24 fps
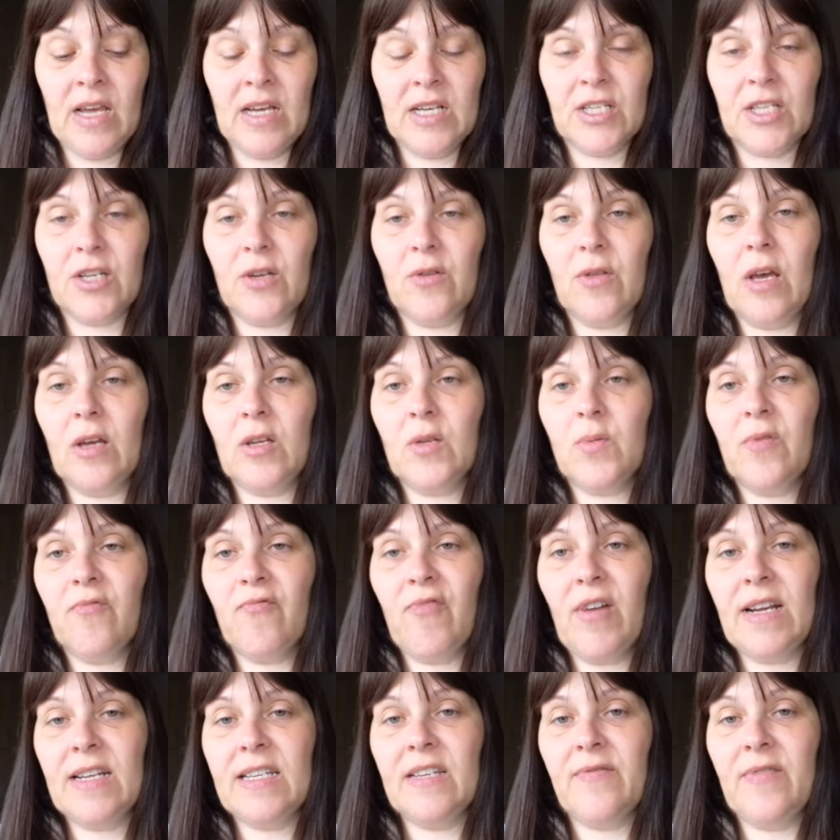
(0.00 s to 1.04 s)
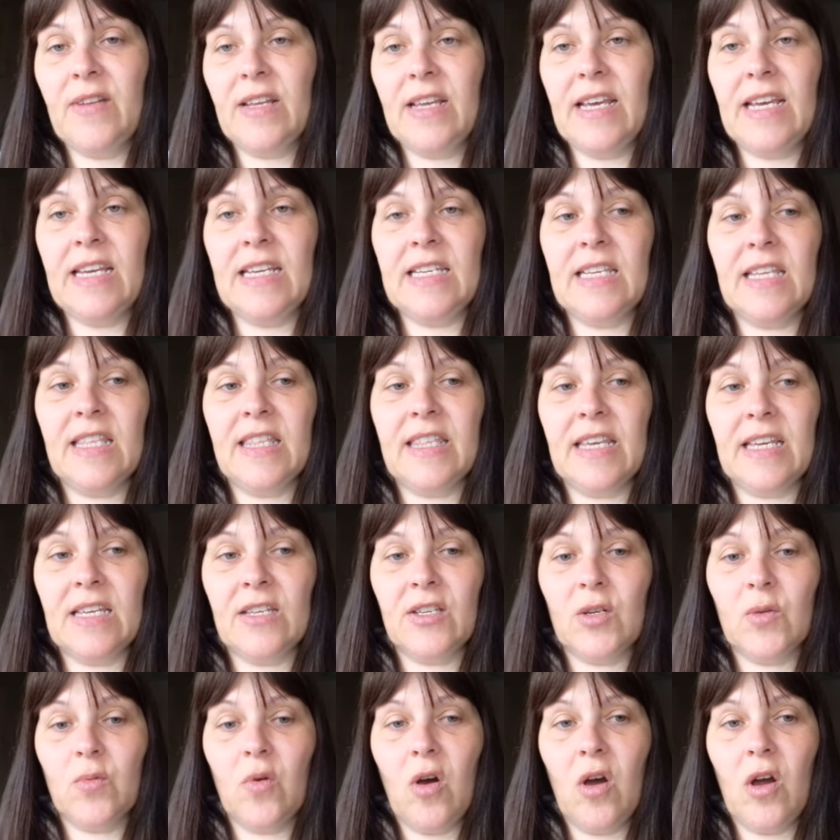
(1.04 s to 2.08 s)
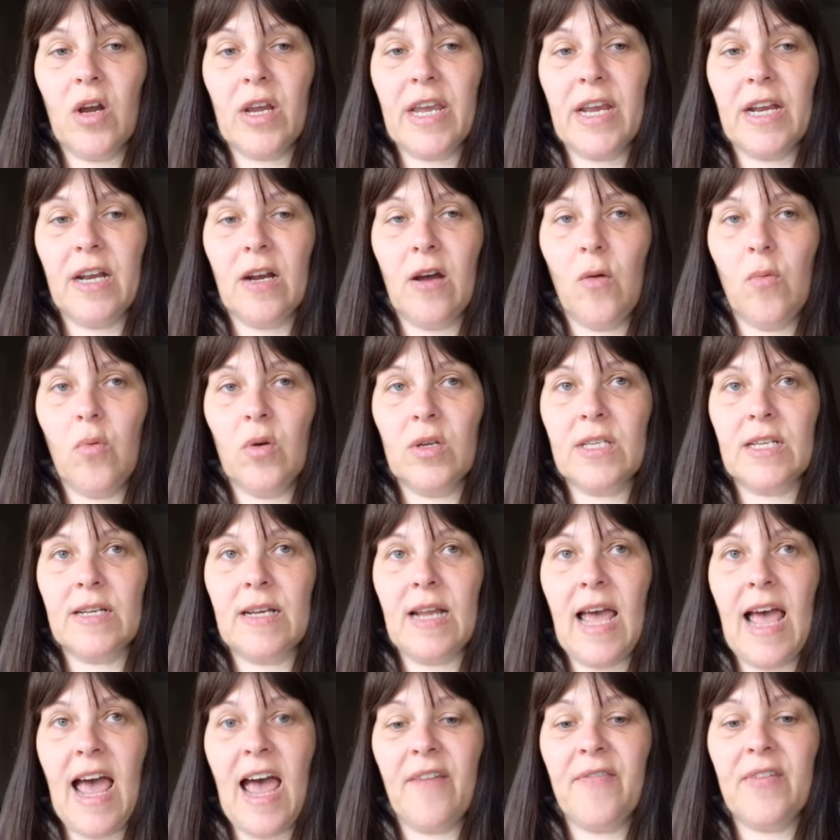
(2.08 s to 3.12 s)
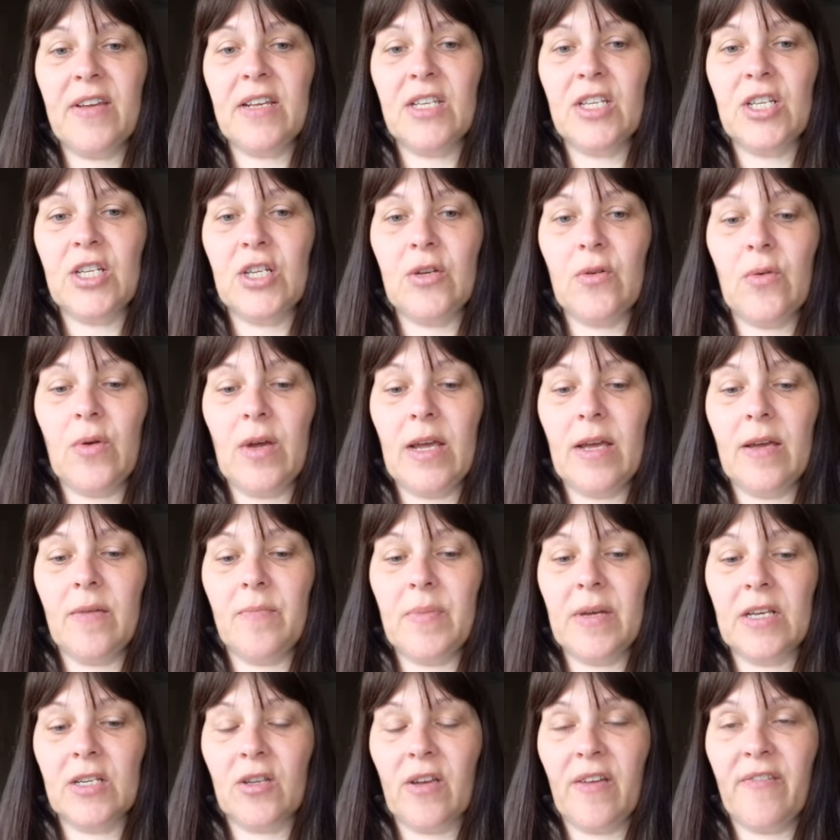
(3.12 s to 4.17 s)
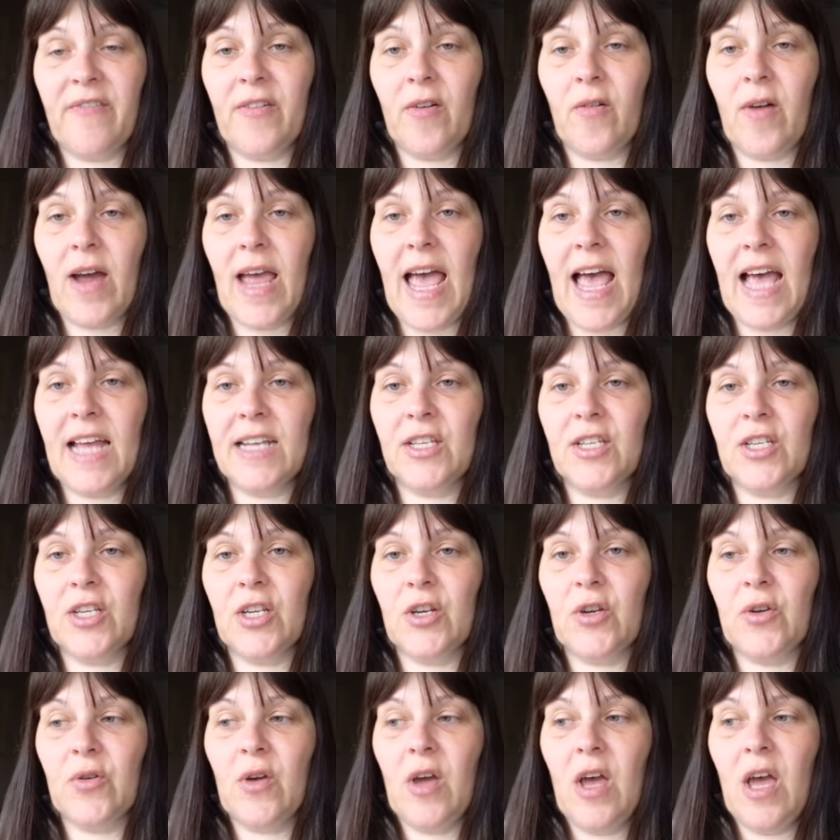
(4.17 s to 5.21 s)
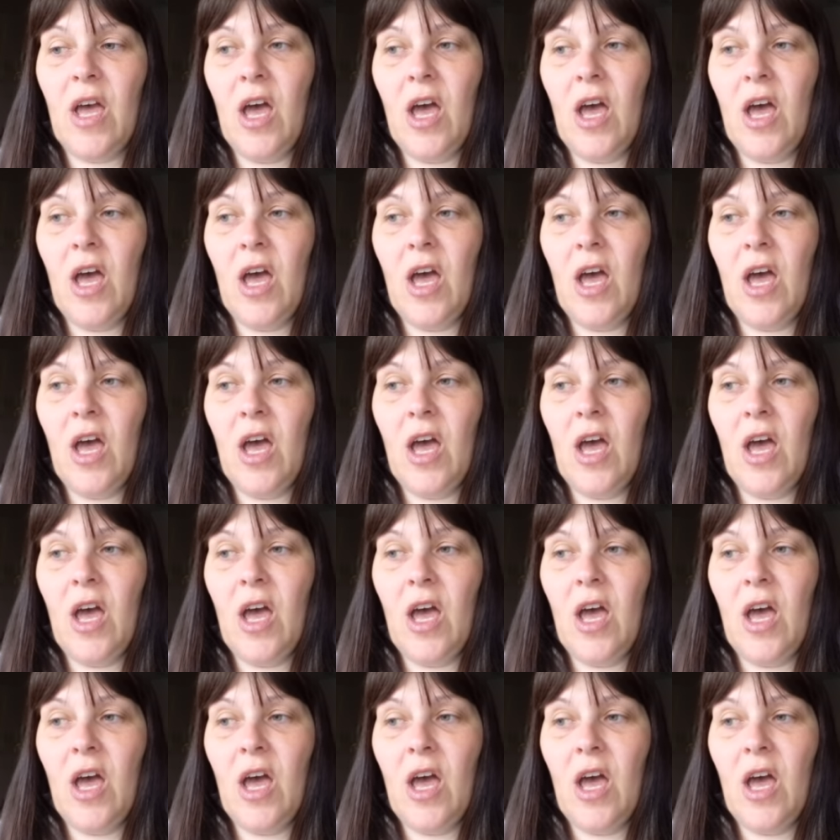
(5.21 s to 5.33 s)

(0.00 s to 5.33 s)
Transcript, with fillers: So those were relatively easy things to work in. I wasn't having to do it because I felt I had to.